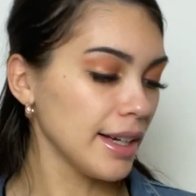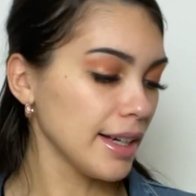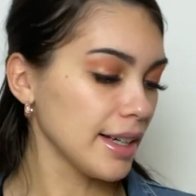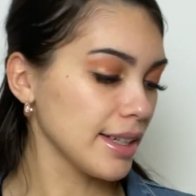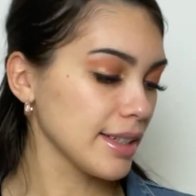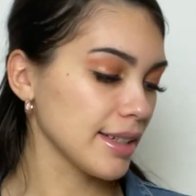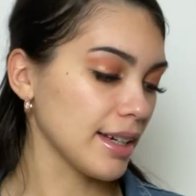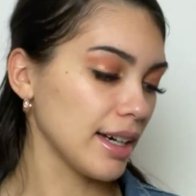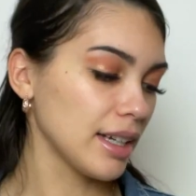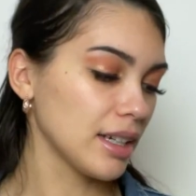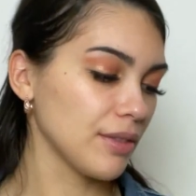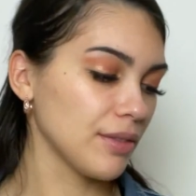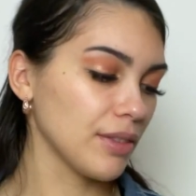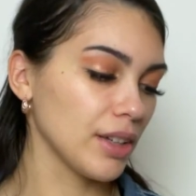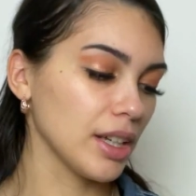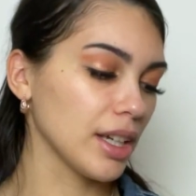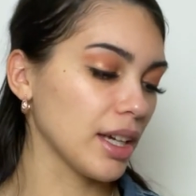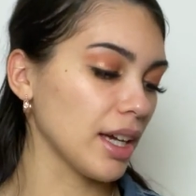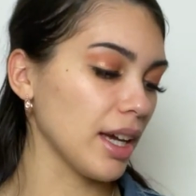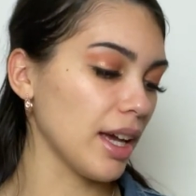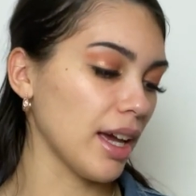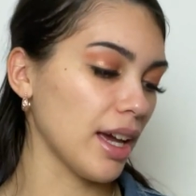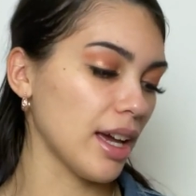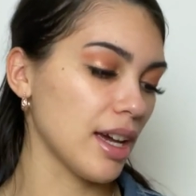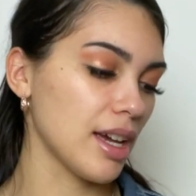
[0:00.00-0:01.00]
It's kind of
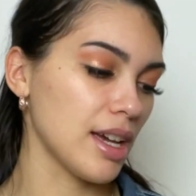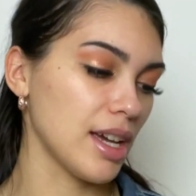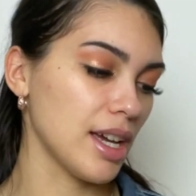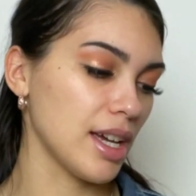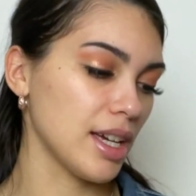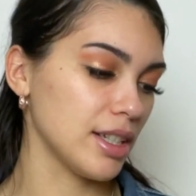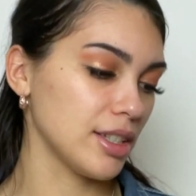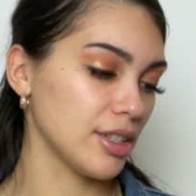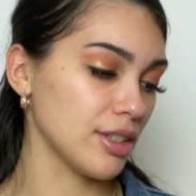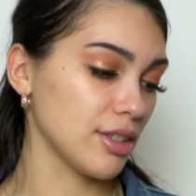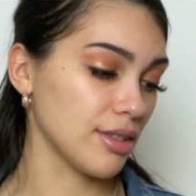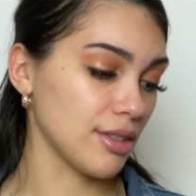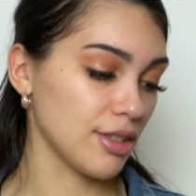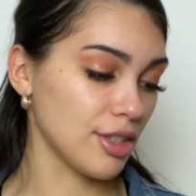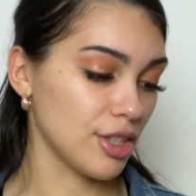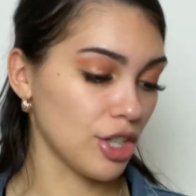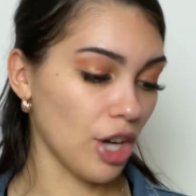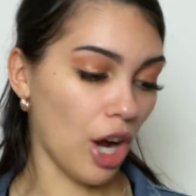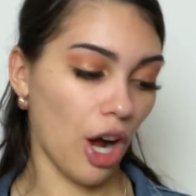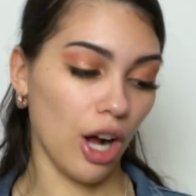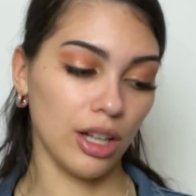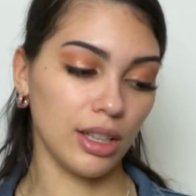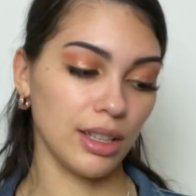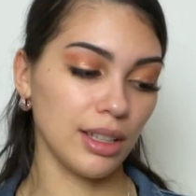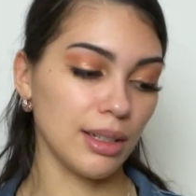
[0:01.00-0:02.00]
like a
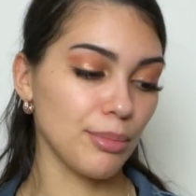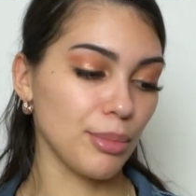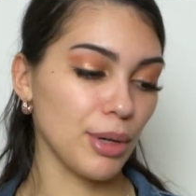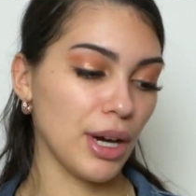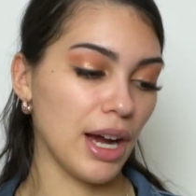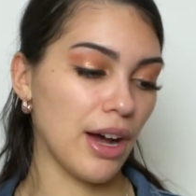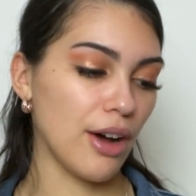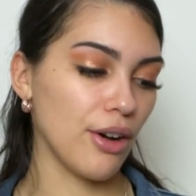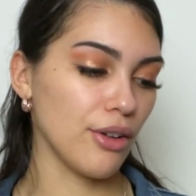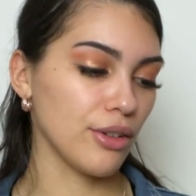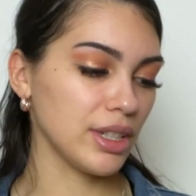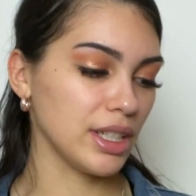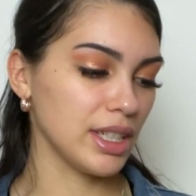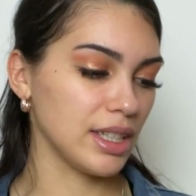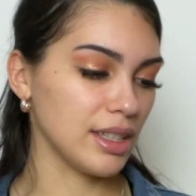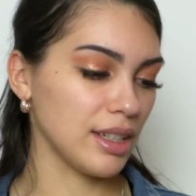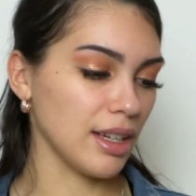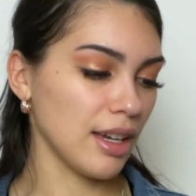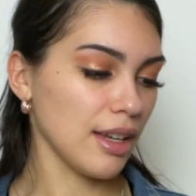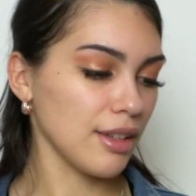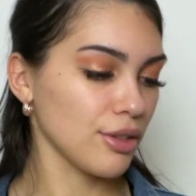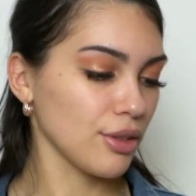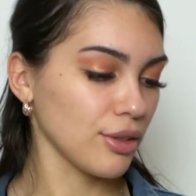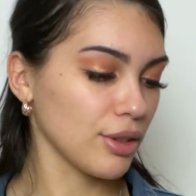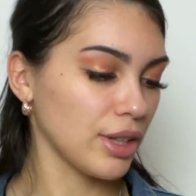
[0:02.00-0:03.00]
chocolate brown. It
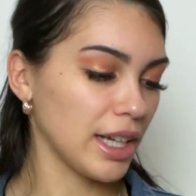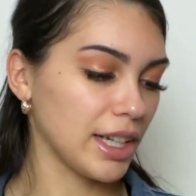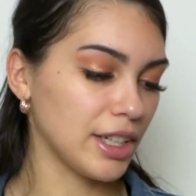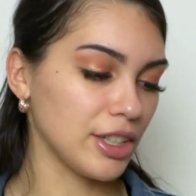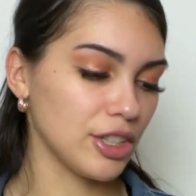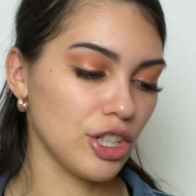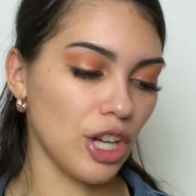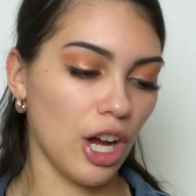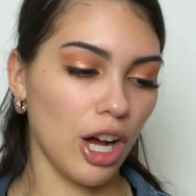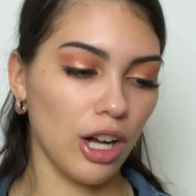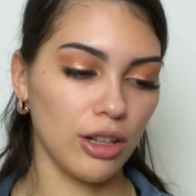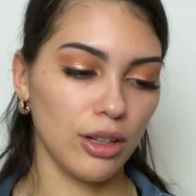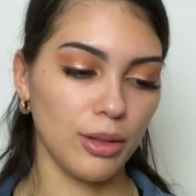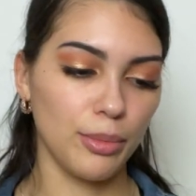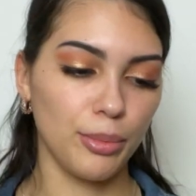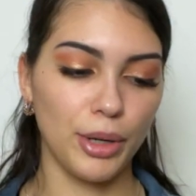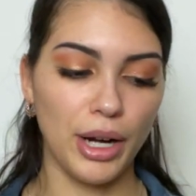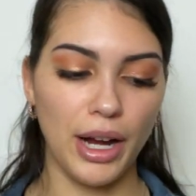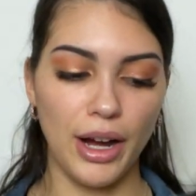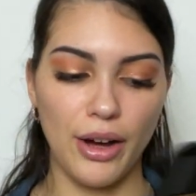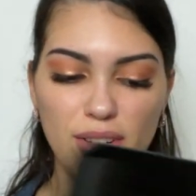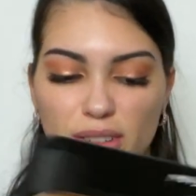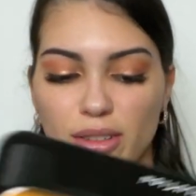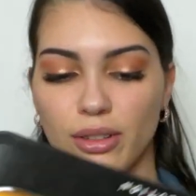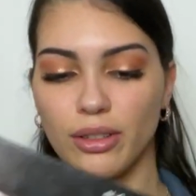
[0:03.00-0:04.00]
does look like a chocolate
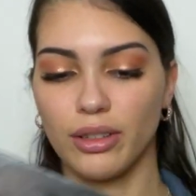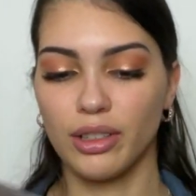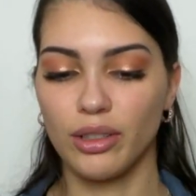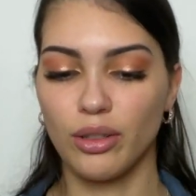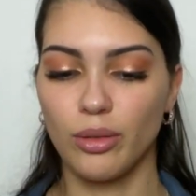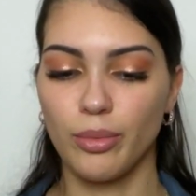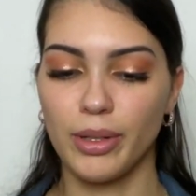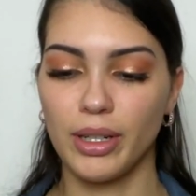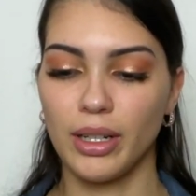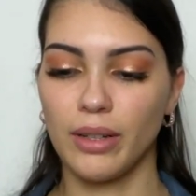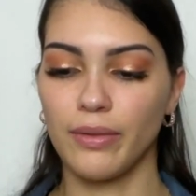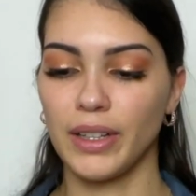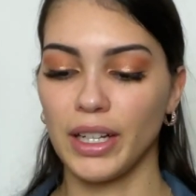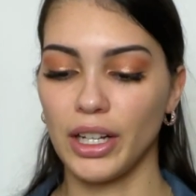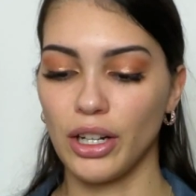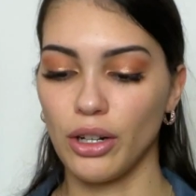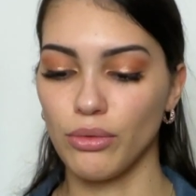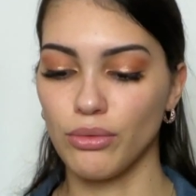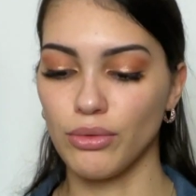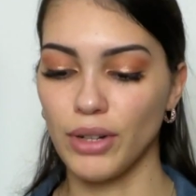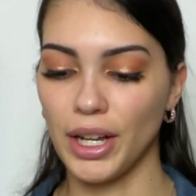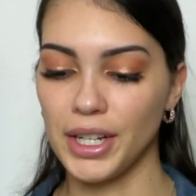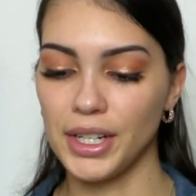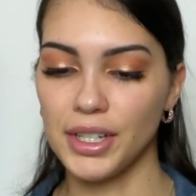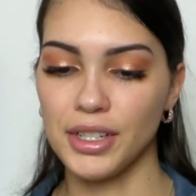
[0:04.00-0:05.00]
brown or a little bit of like a
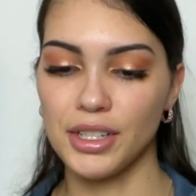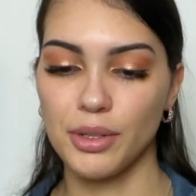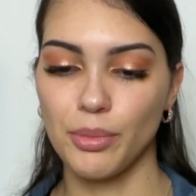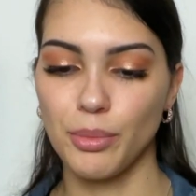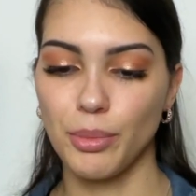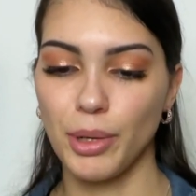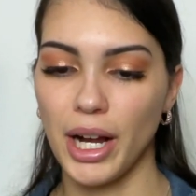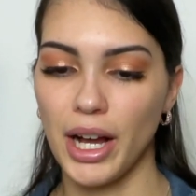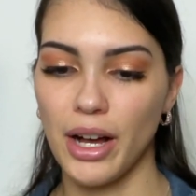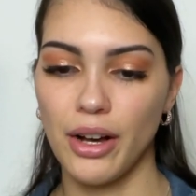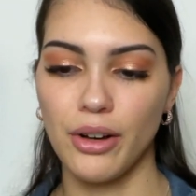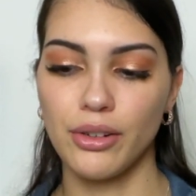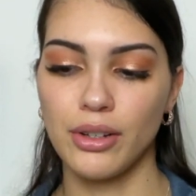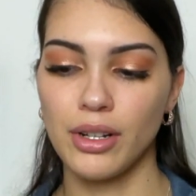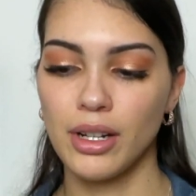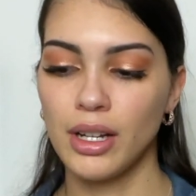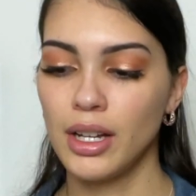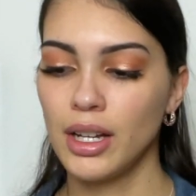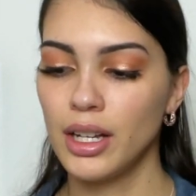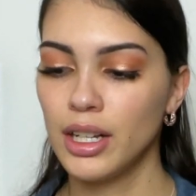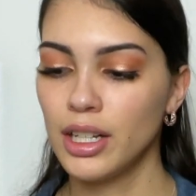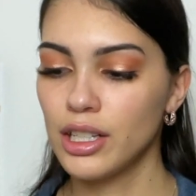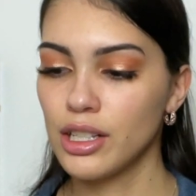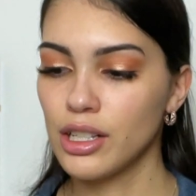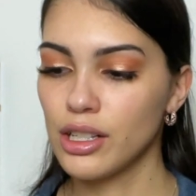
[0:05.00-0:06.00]
reddish brown.
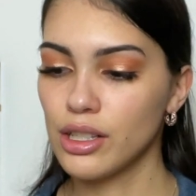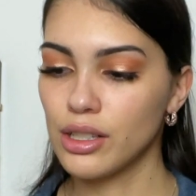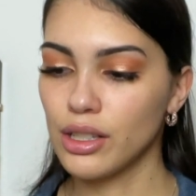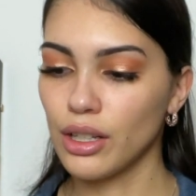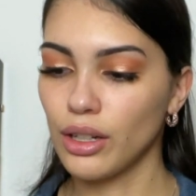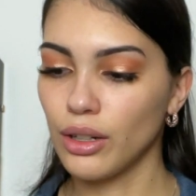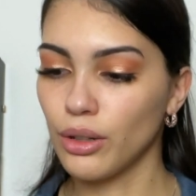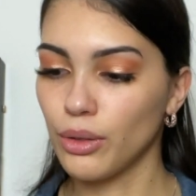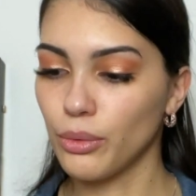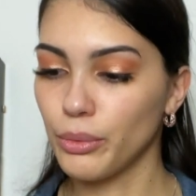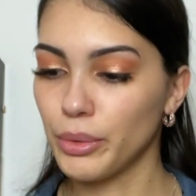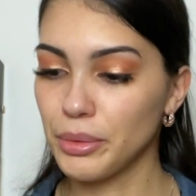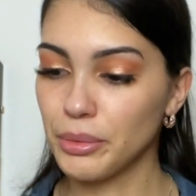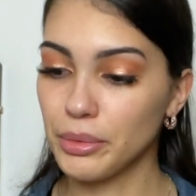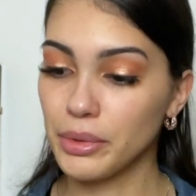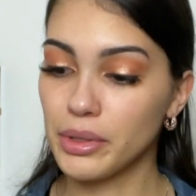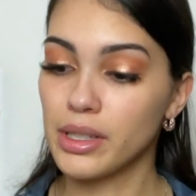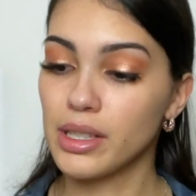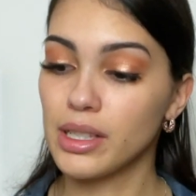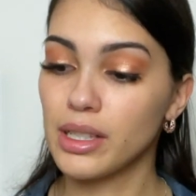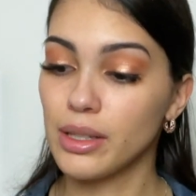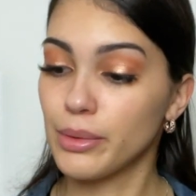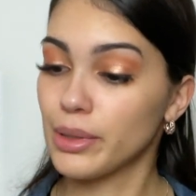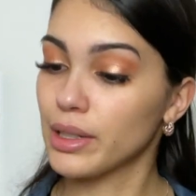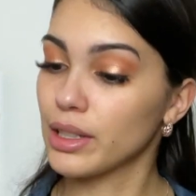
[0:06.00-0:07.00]
So we will
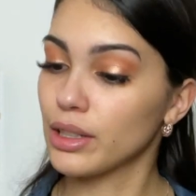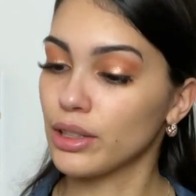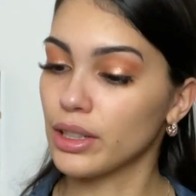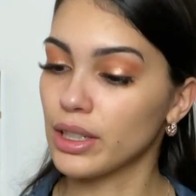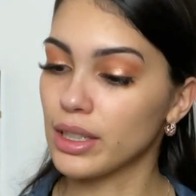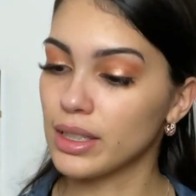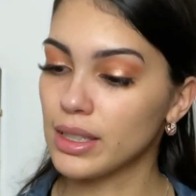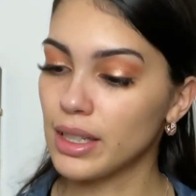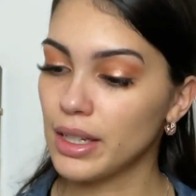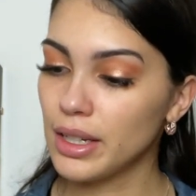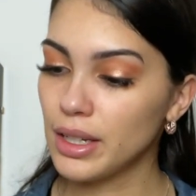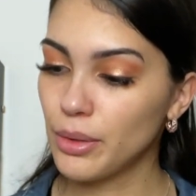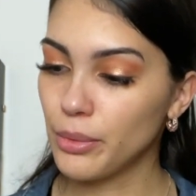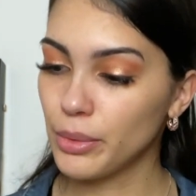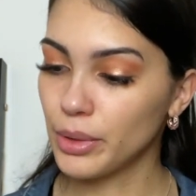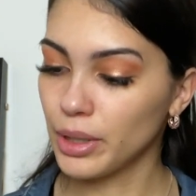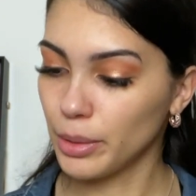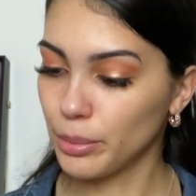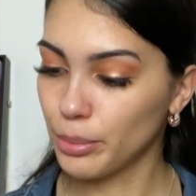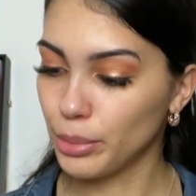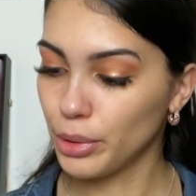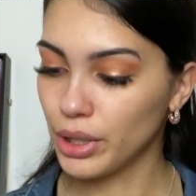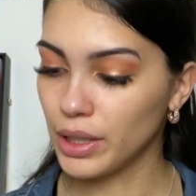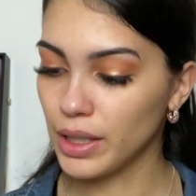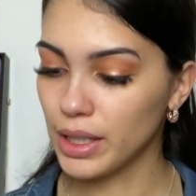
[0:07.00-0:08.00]
see what it looks like when I
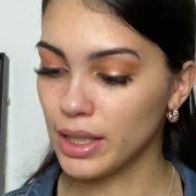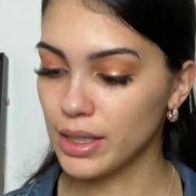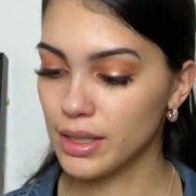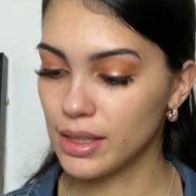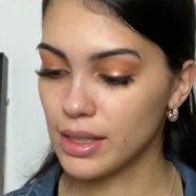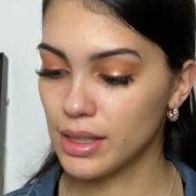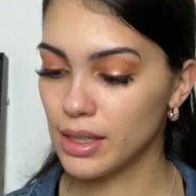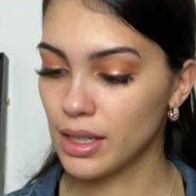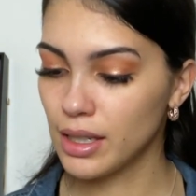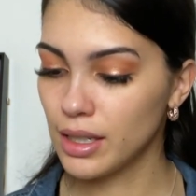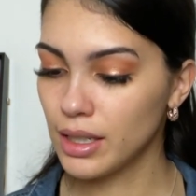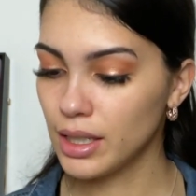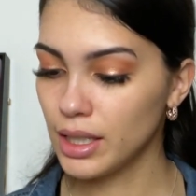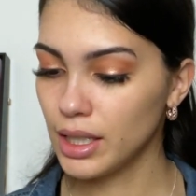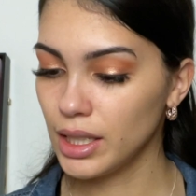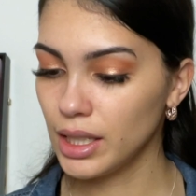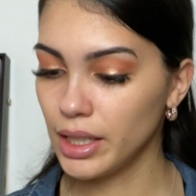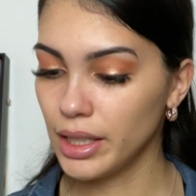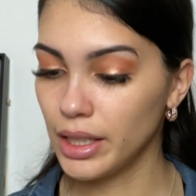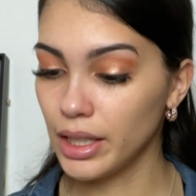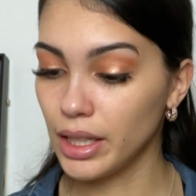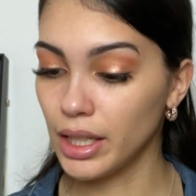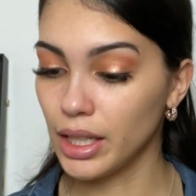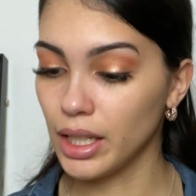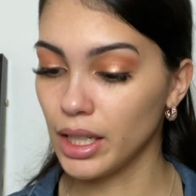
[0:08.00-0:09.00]
put it
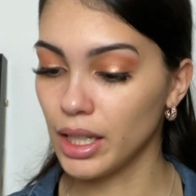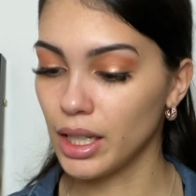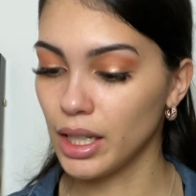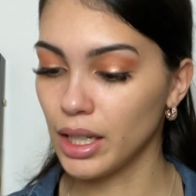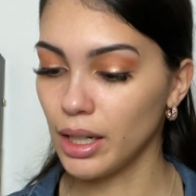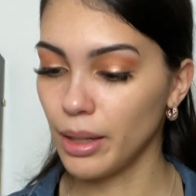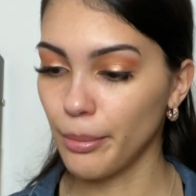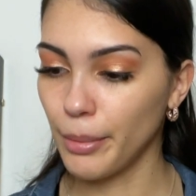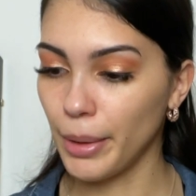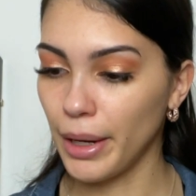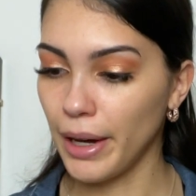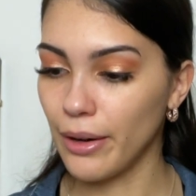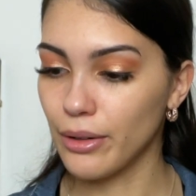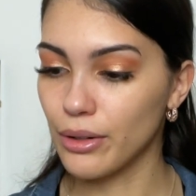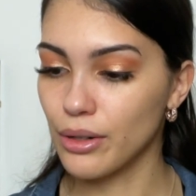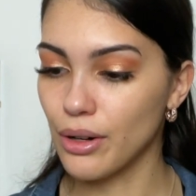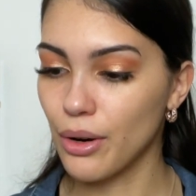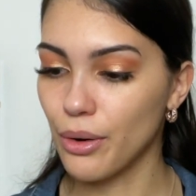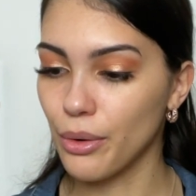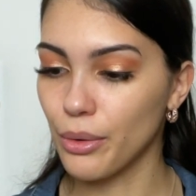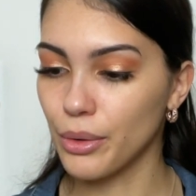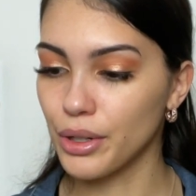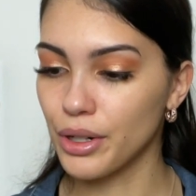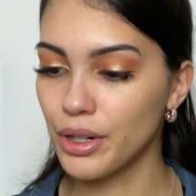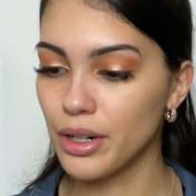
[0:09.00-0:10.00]
in my outer
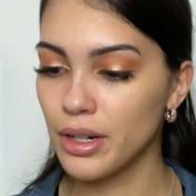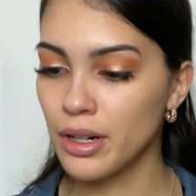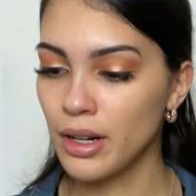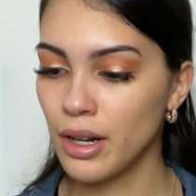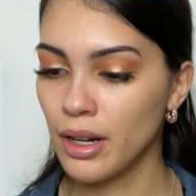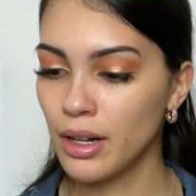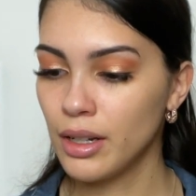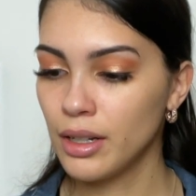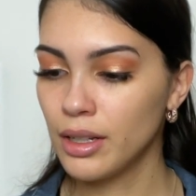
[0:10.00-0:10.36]
corner.